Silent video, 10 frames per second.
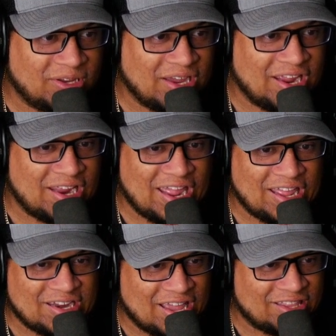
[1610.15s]

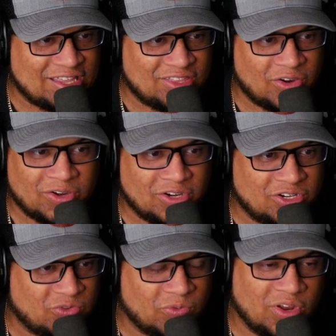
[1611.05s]
I think they're going to just
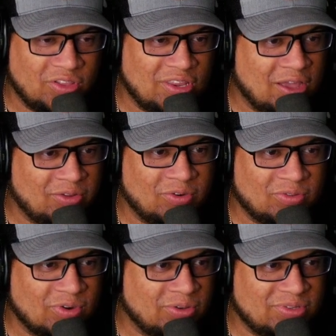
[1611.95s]
run down their throats.